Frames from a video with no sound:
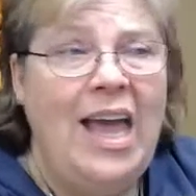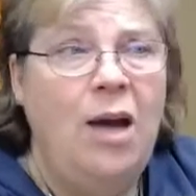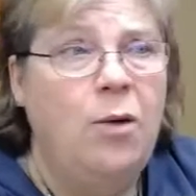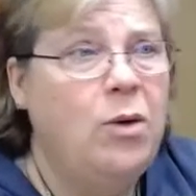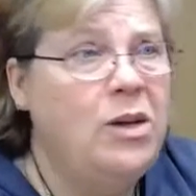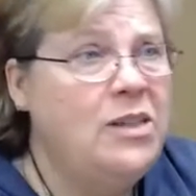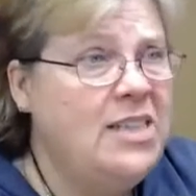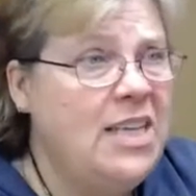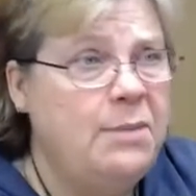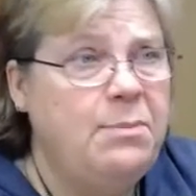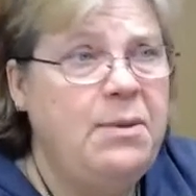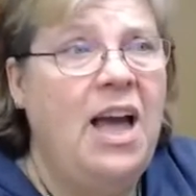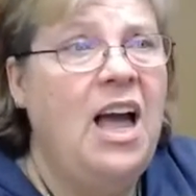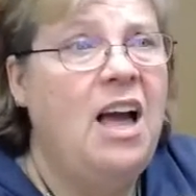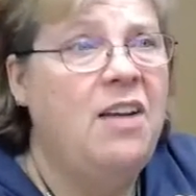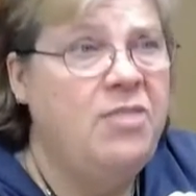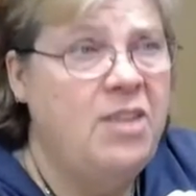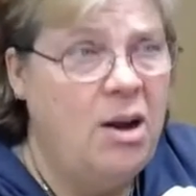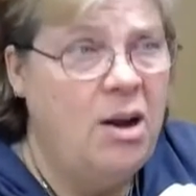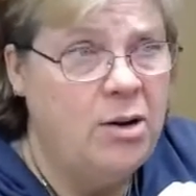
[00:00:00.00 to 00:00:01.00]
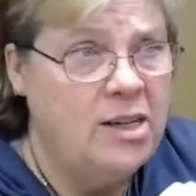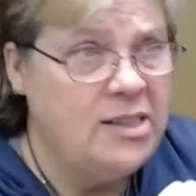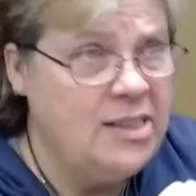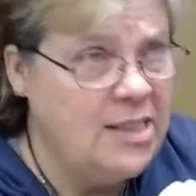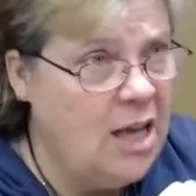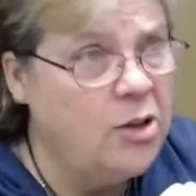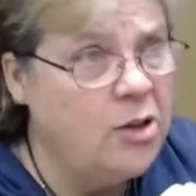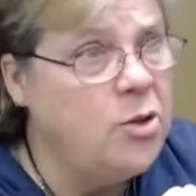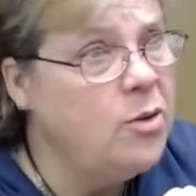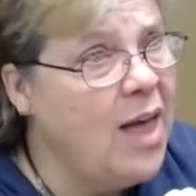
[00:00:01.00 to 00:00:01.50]
It would take me a half an hour to
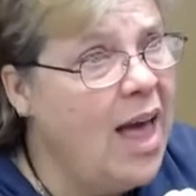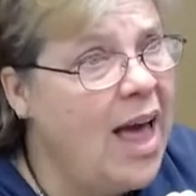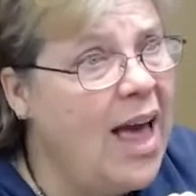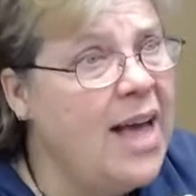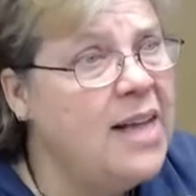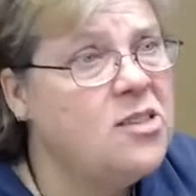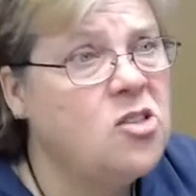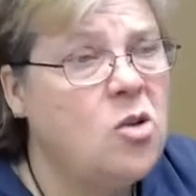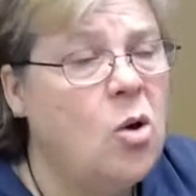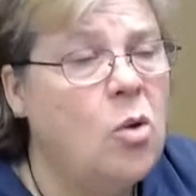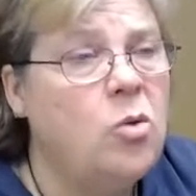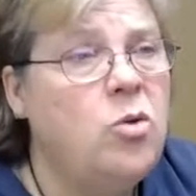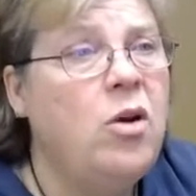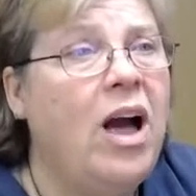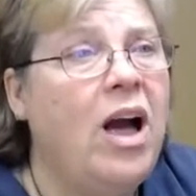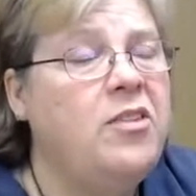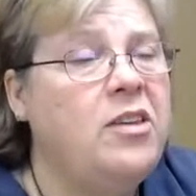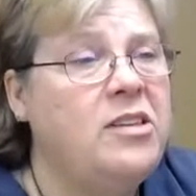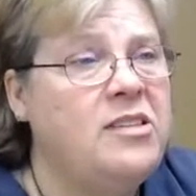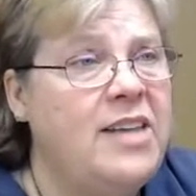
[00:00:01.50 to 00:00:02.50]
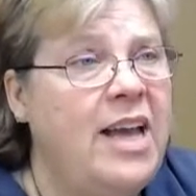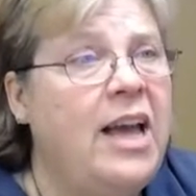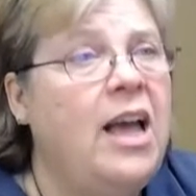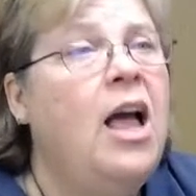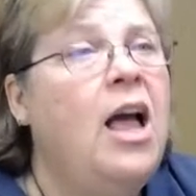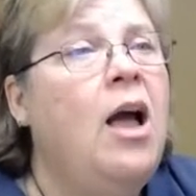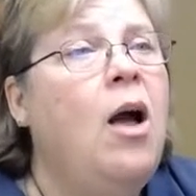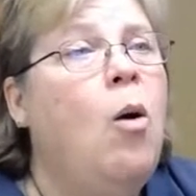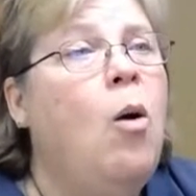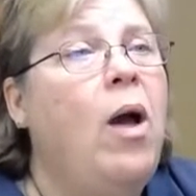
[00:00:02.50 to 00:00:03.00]
tell you that. So you have to say,
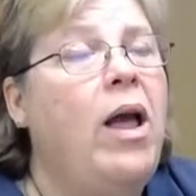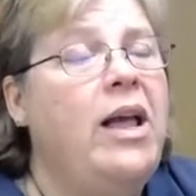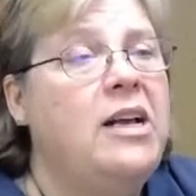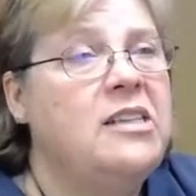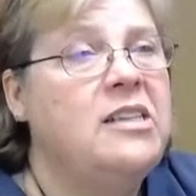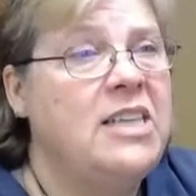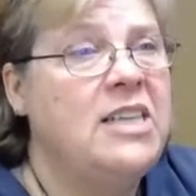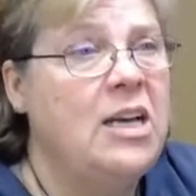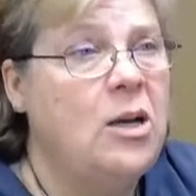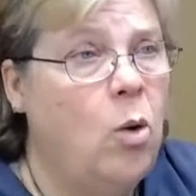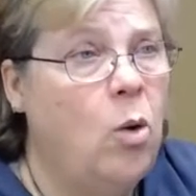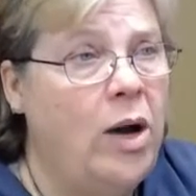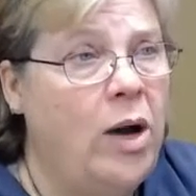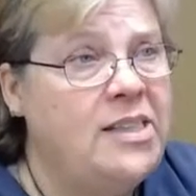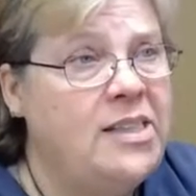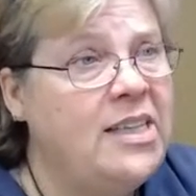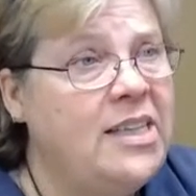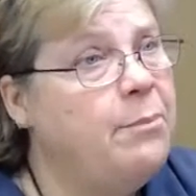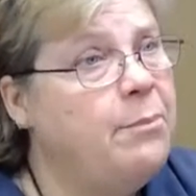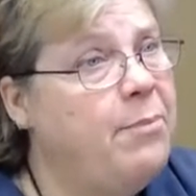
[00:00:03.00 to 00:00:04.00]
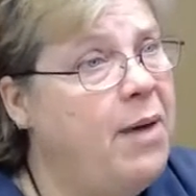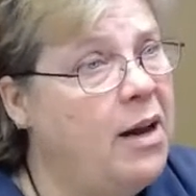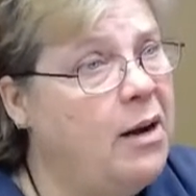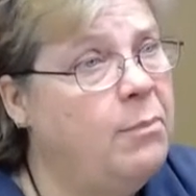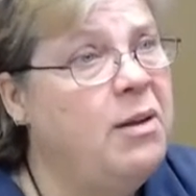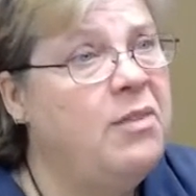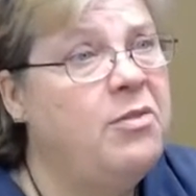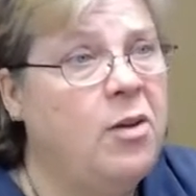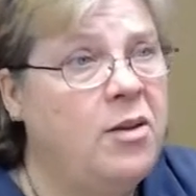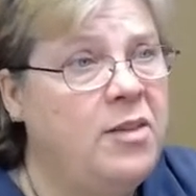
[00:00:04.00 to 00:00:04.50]
is it going to get better
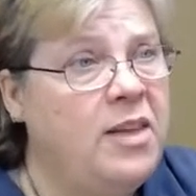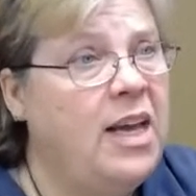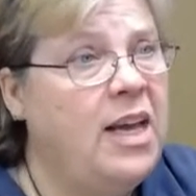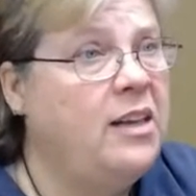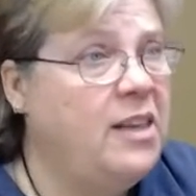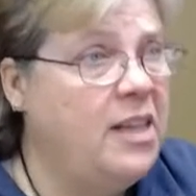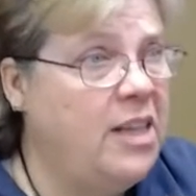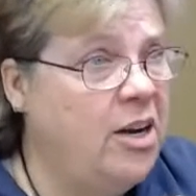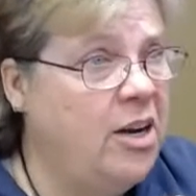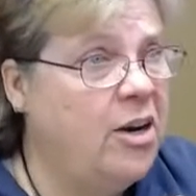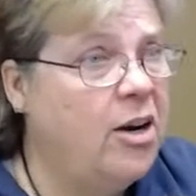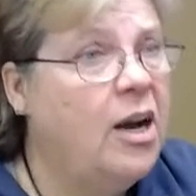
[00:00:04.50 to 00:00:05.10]
before the end of the year?